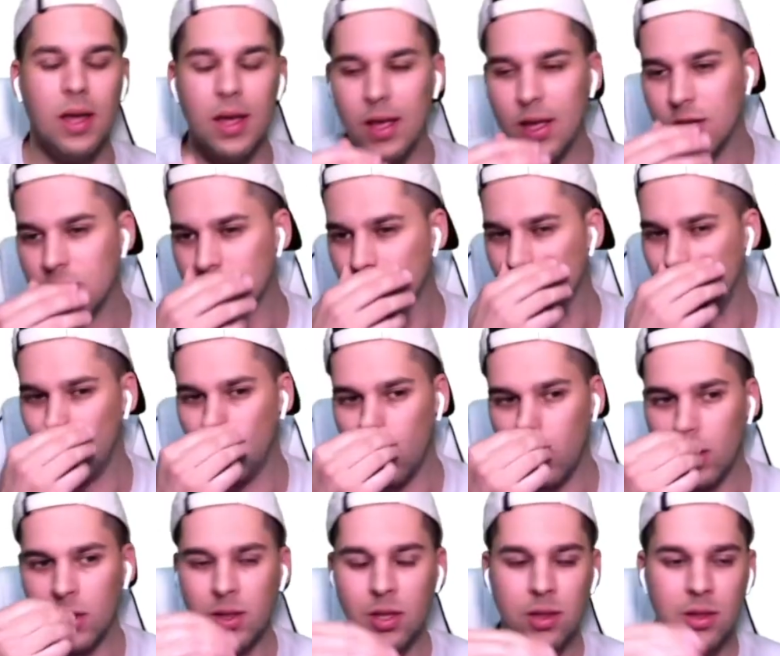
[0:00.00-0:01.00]
So
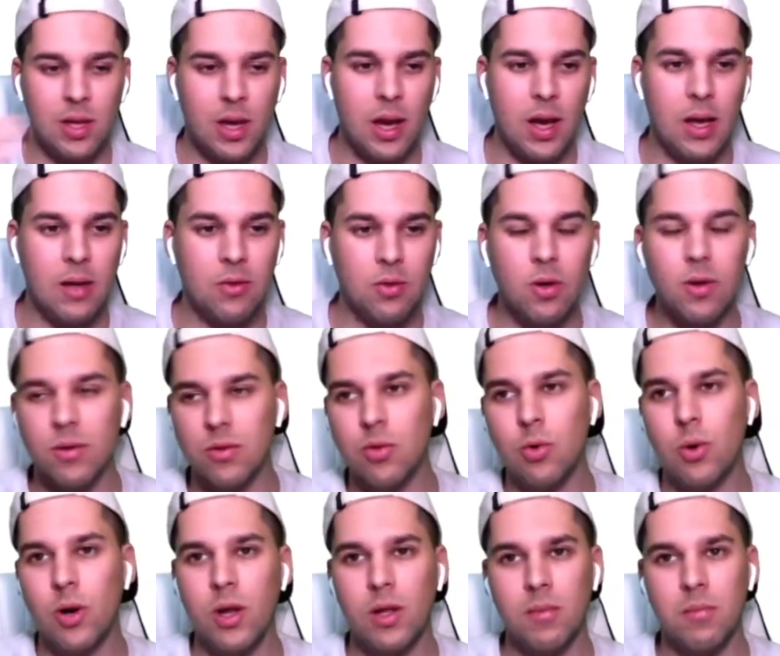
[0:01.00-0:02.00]

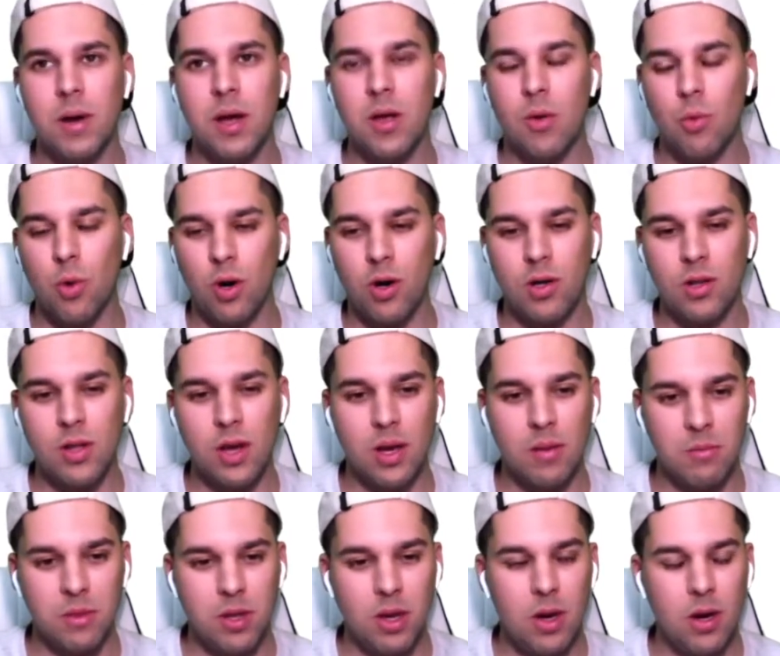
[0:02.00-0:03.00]
during my work time
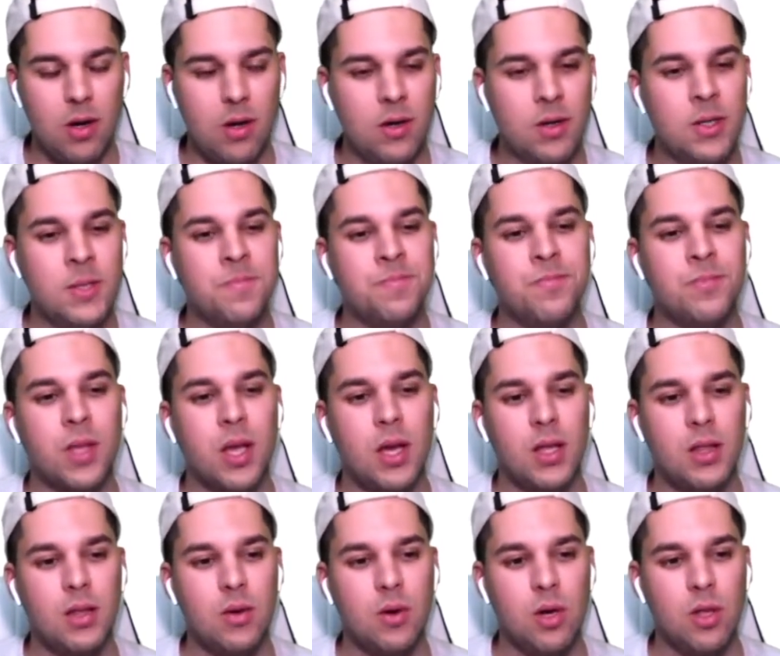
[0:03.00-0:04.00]
there,
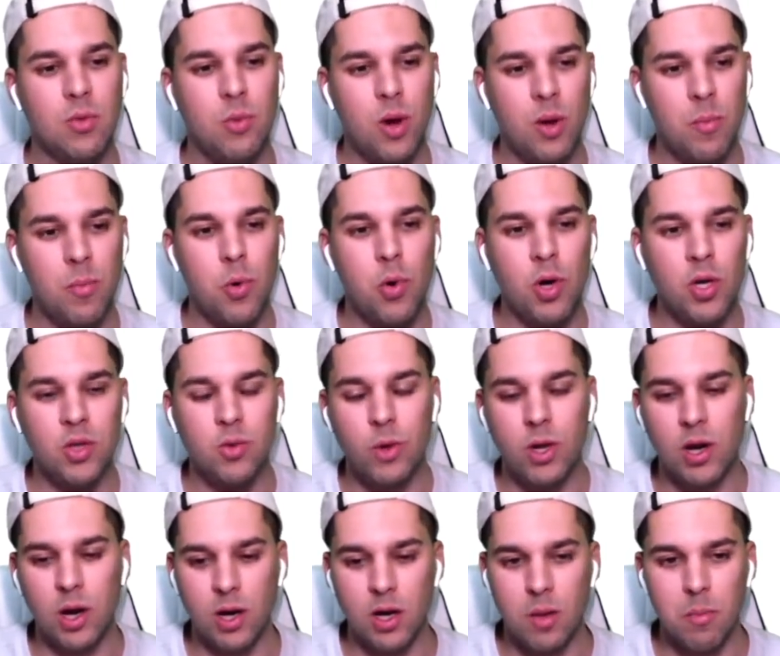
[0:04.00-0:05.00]
at one point we
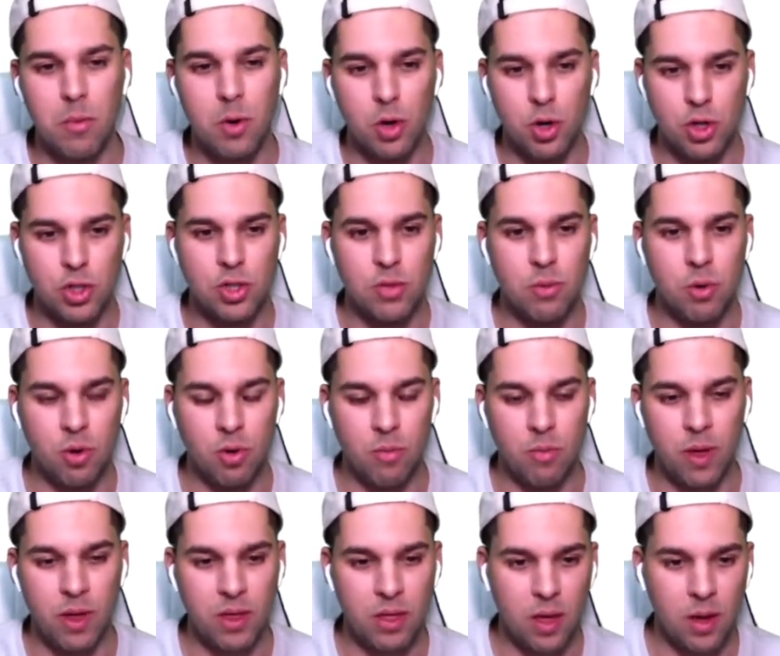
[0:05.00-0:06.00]
kind of merged both
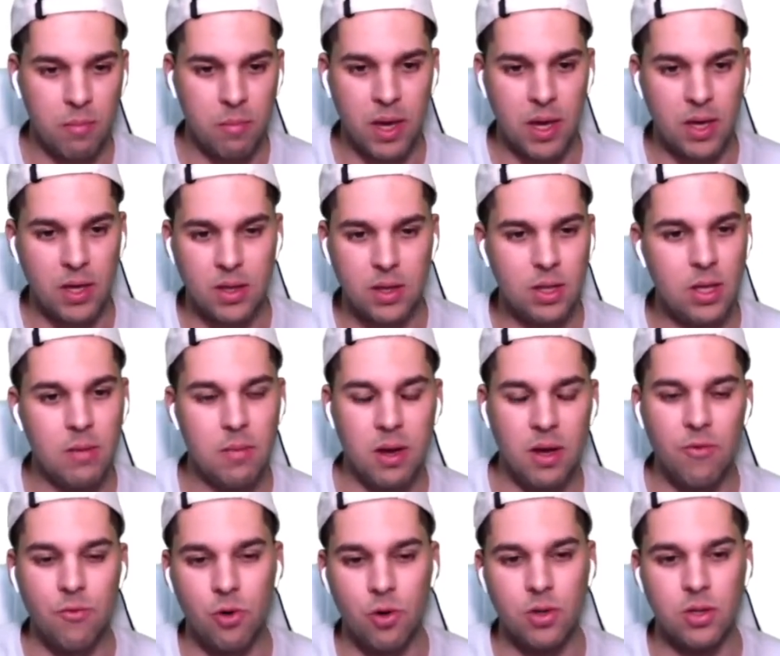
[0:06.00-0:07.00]
back end team and
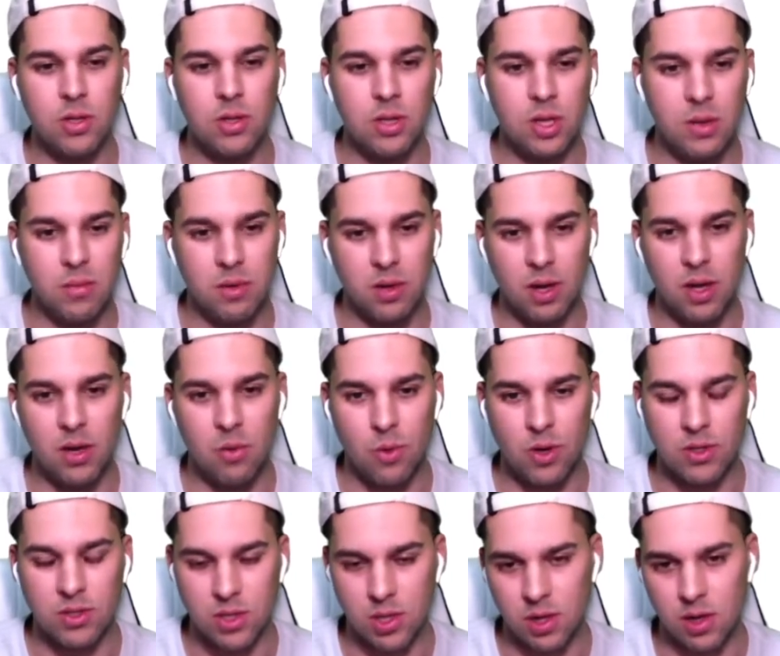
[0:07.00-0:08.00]
front end team in like one
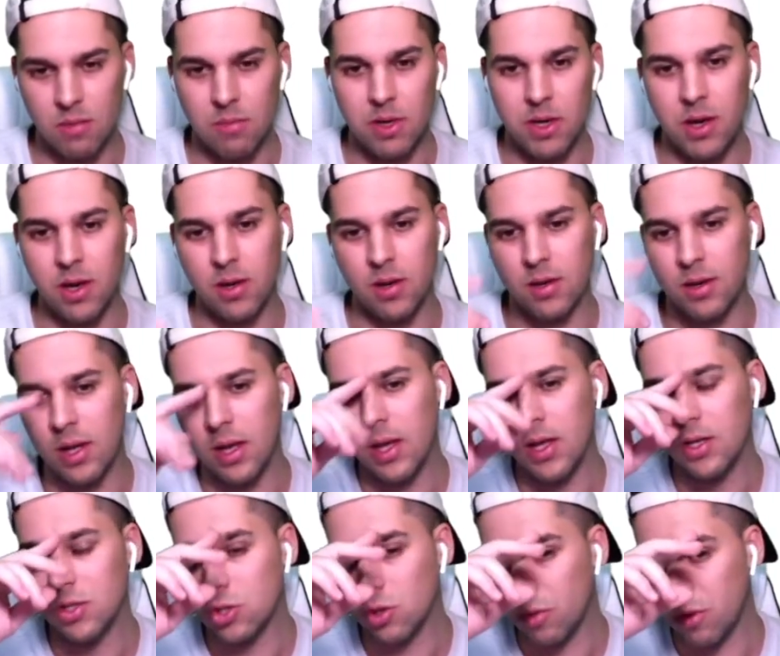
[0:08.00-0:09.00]
single meeting.
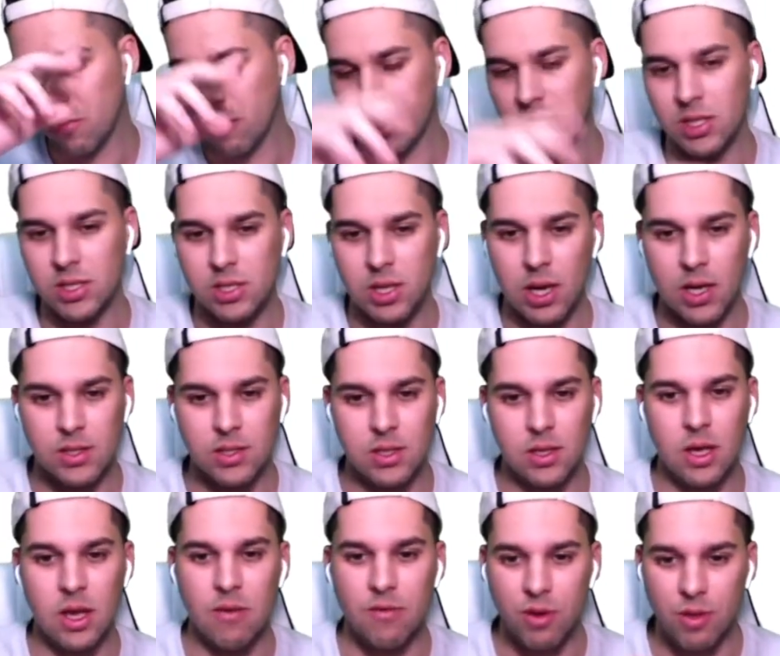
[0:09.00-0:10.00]
So we were discussing
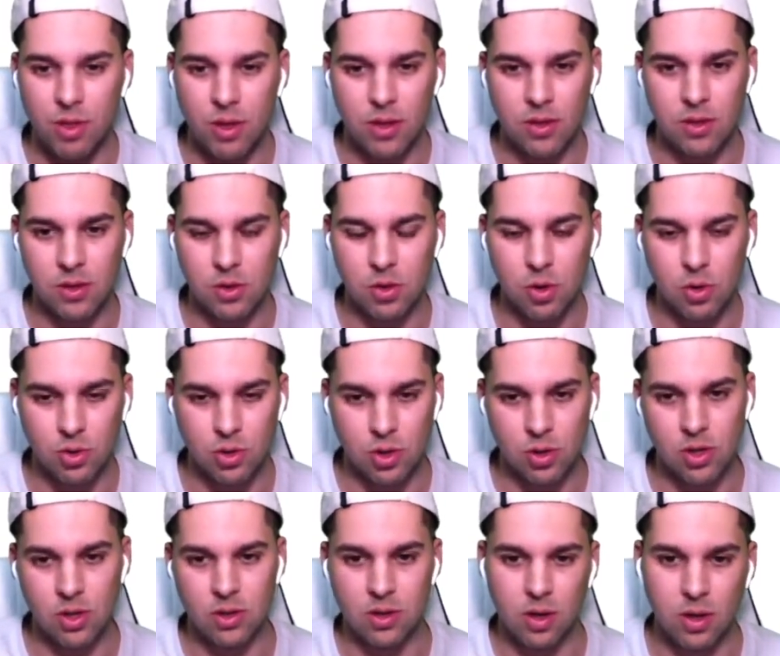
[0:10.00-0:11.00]
everything that goes on
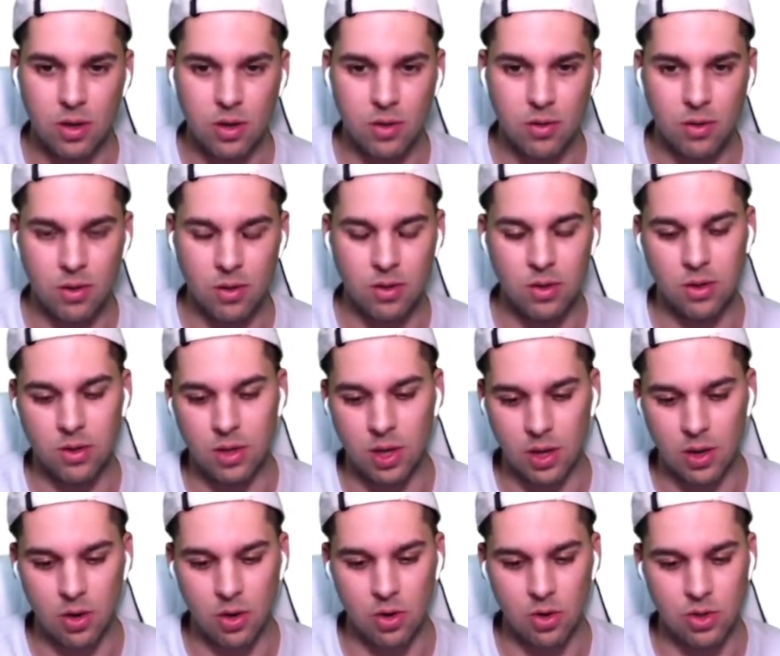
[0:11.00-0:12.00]
in the
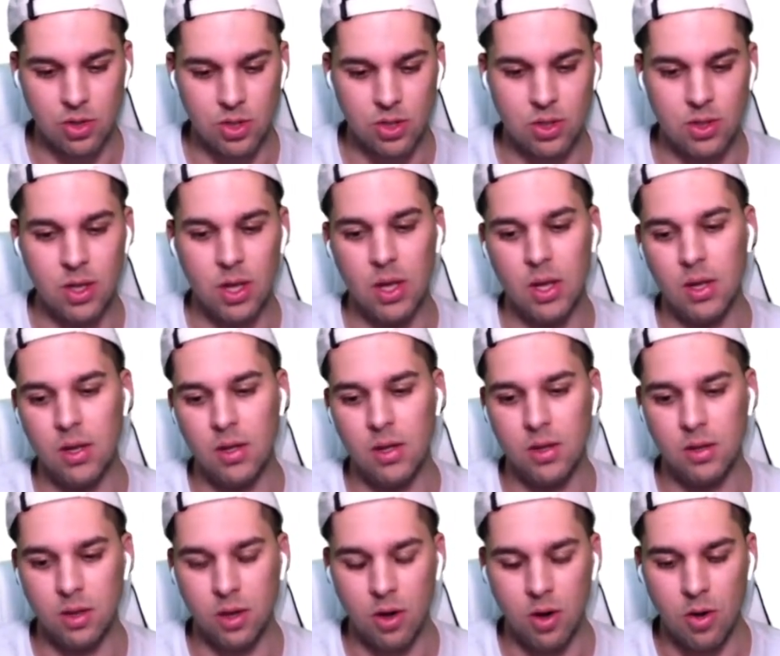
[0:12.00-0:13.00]
technology, in the
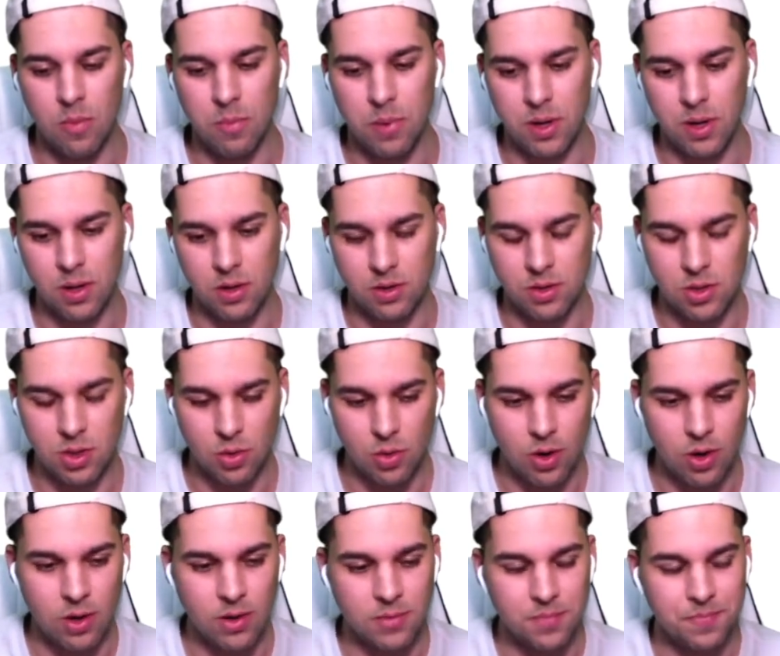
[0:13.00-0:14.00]
company and so
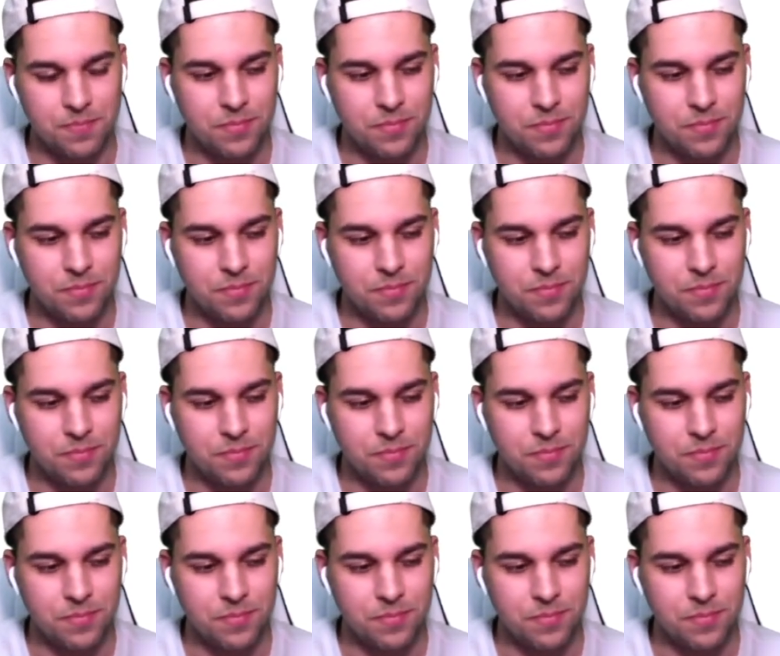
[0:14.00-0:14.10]
on.